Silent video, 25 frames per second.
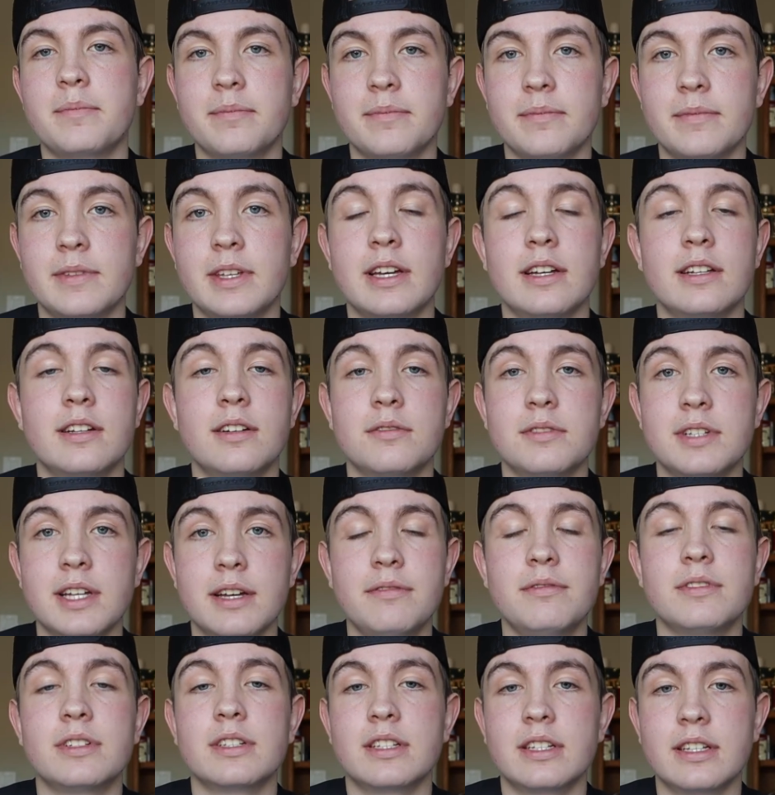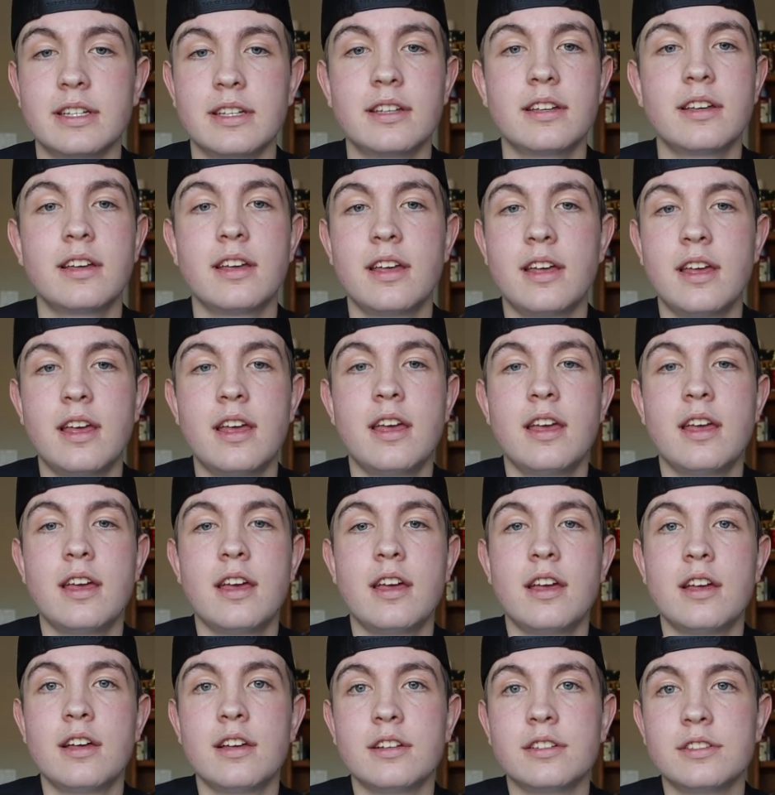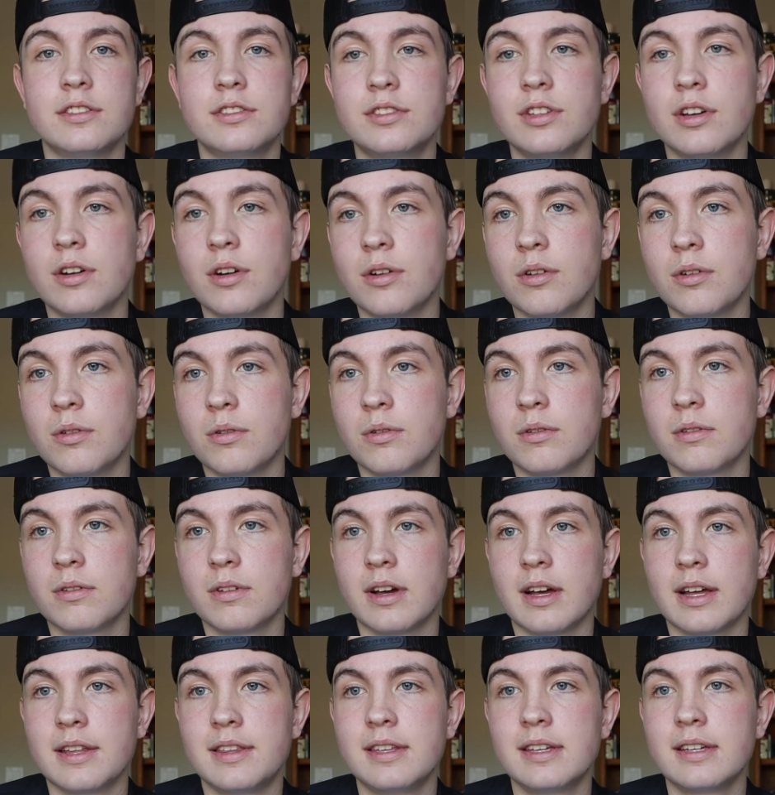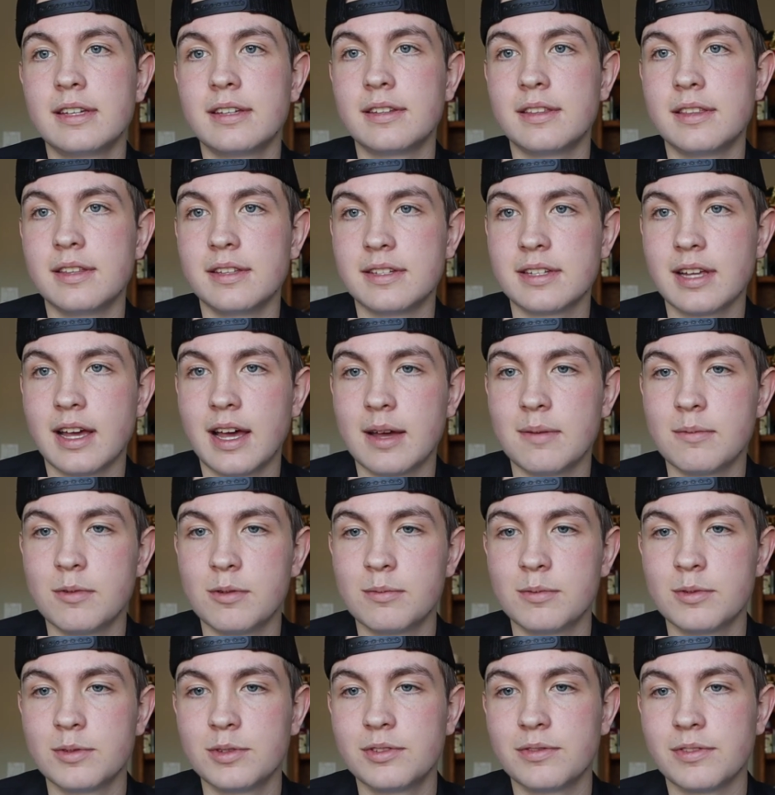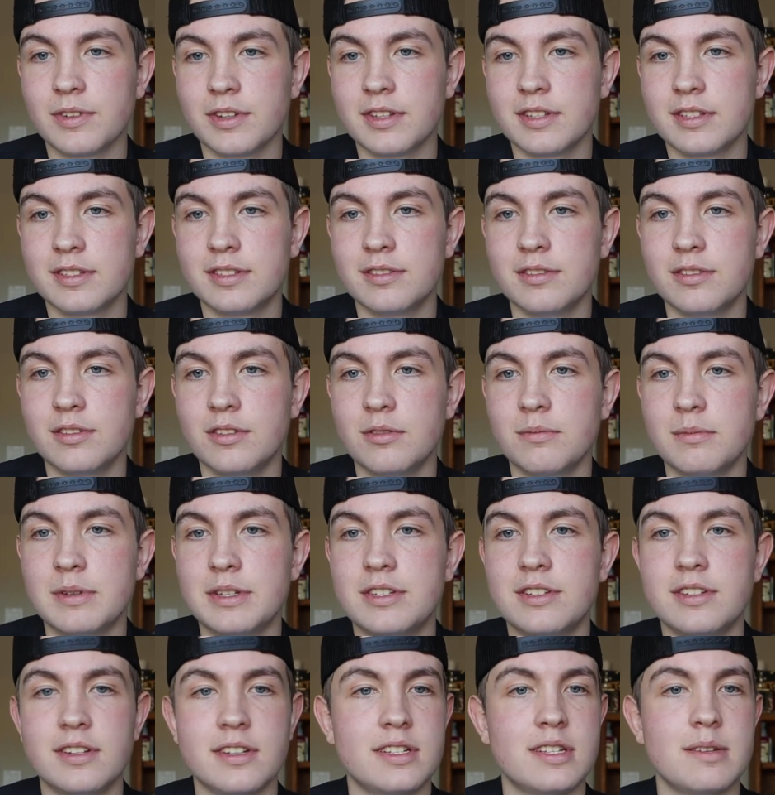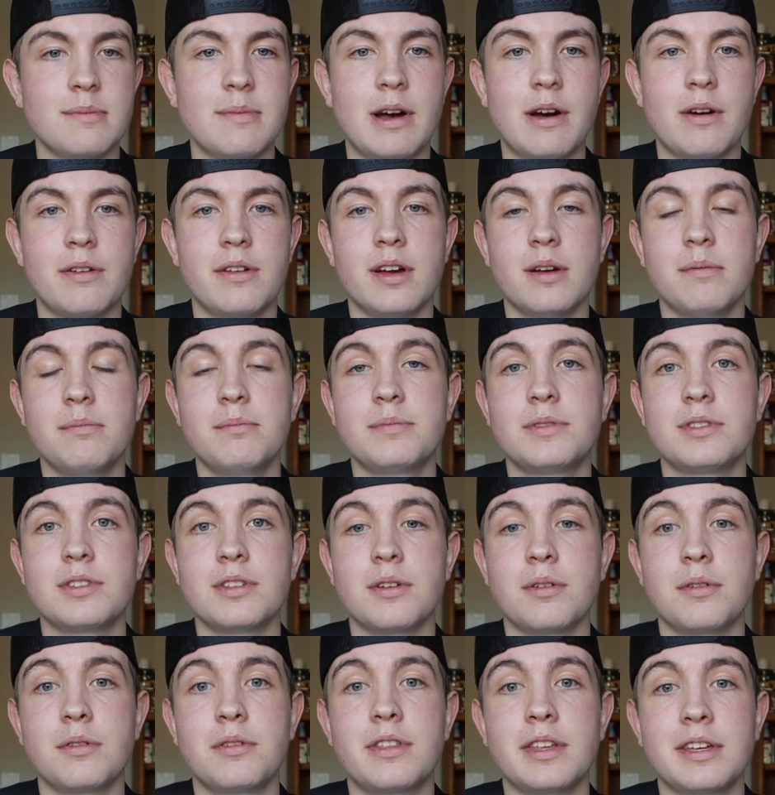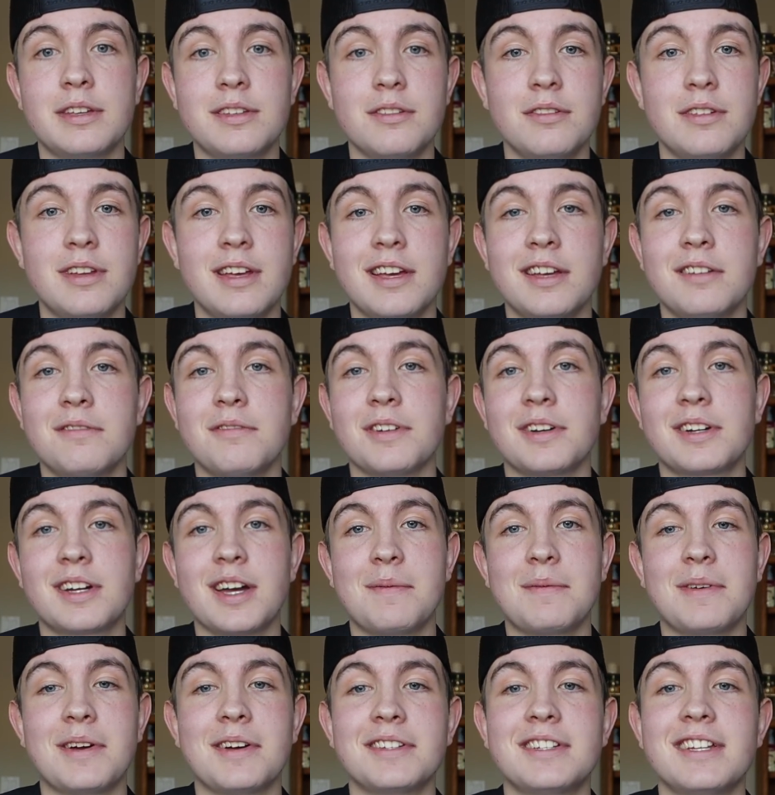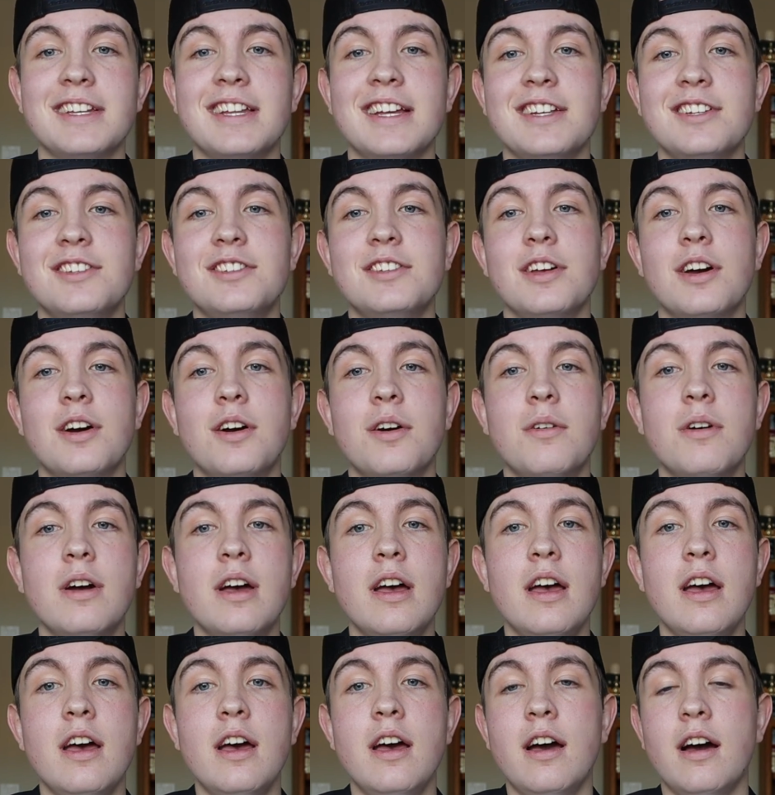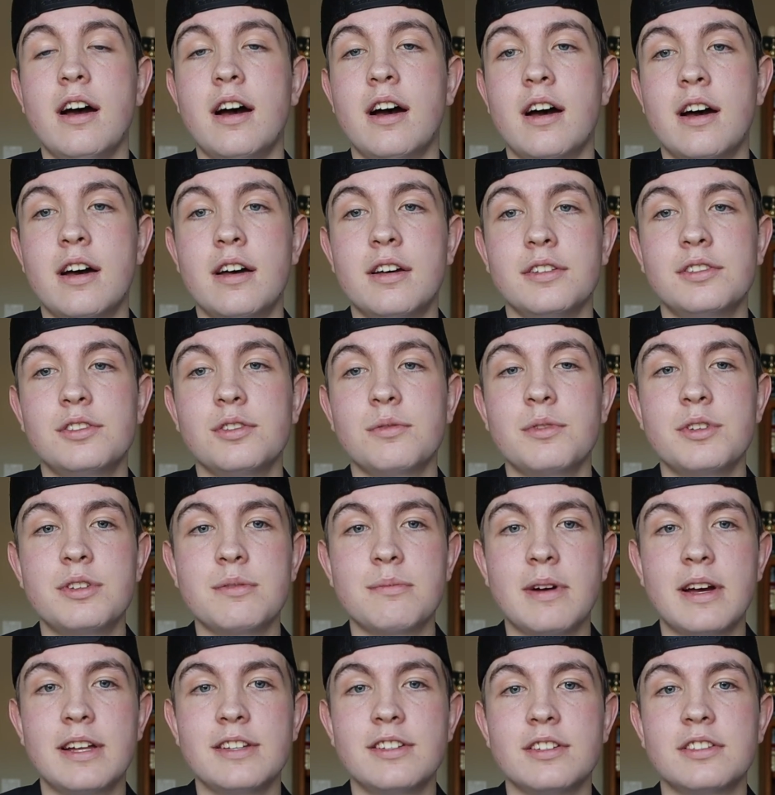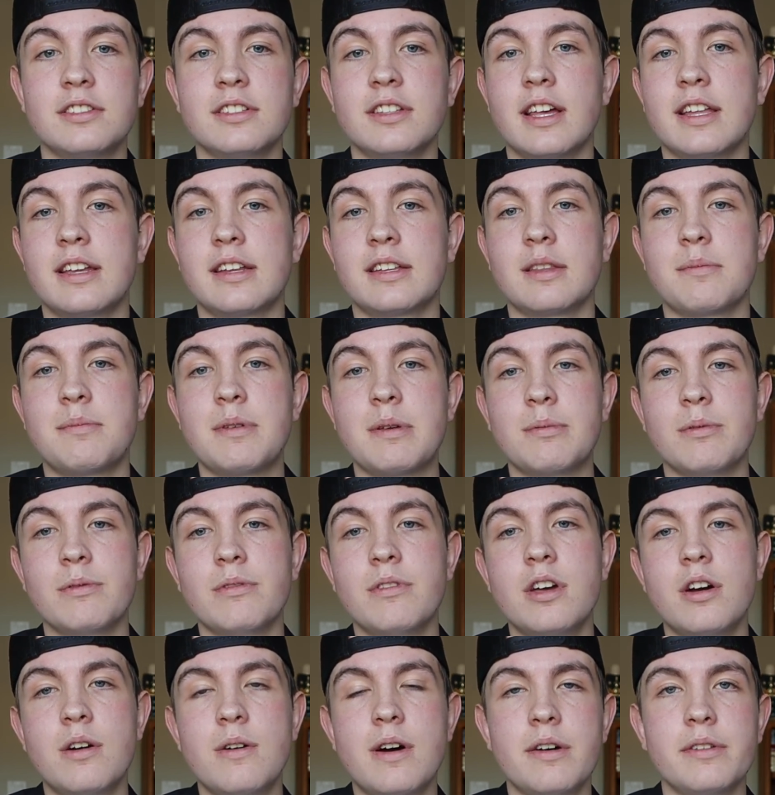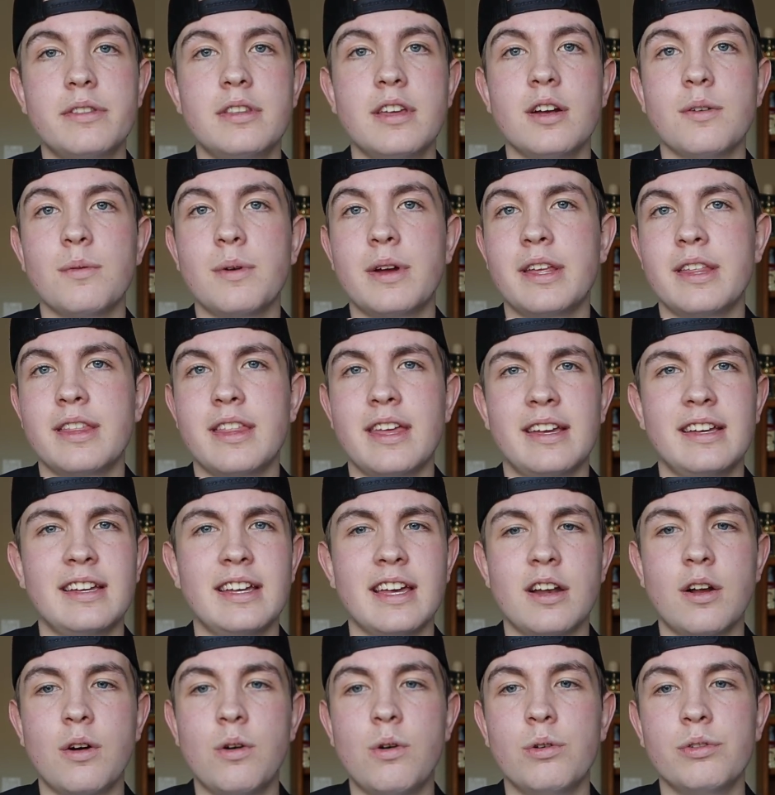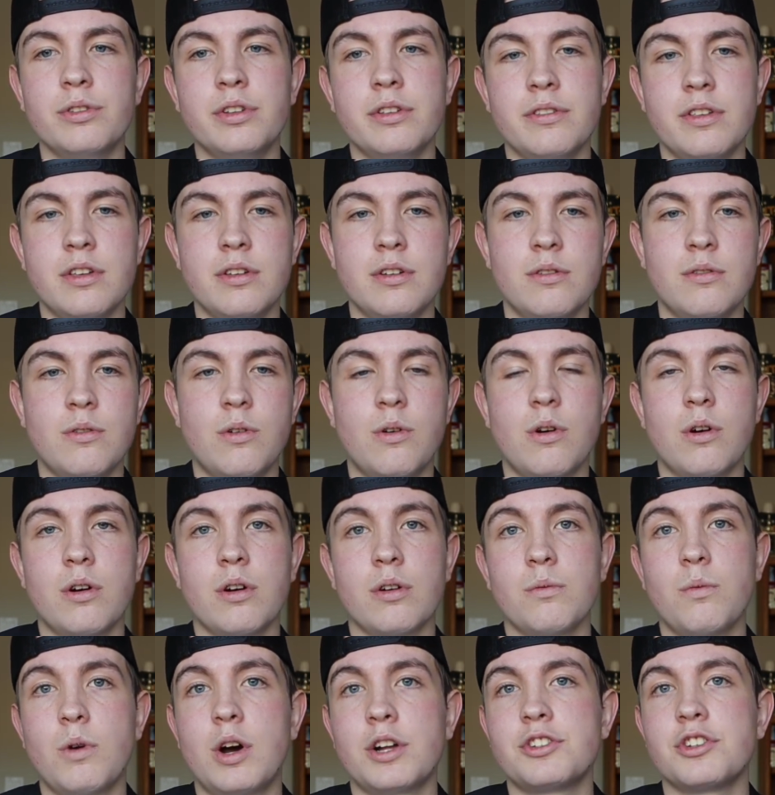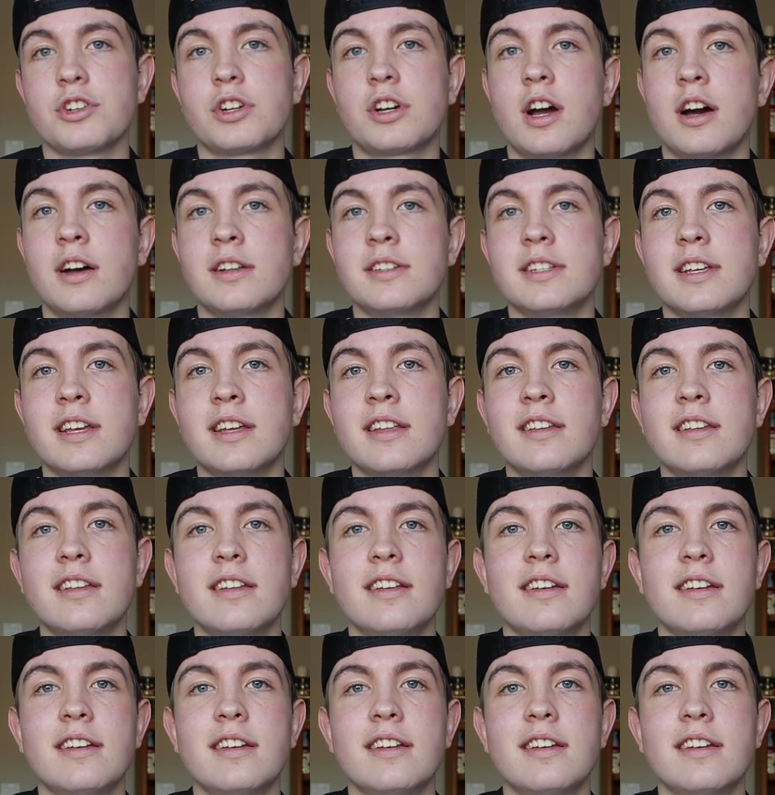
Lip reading: Yeah, no, definitely. So I think the time almost for this Zoom is just about up. So thank you, Dan, for coming on today's show. Would you mind just letting the people know out there where they can get a hold of you or watch your content?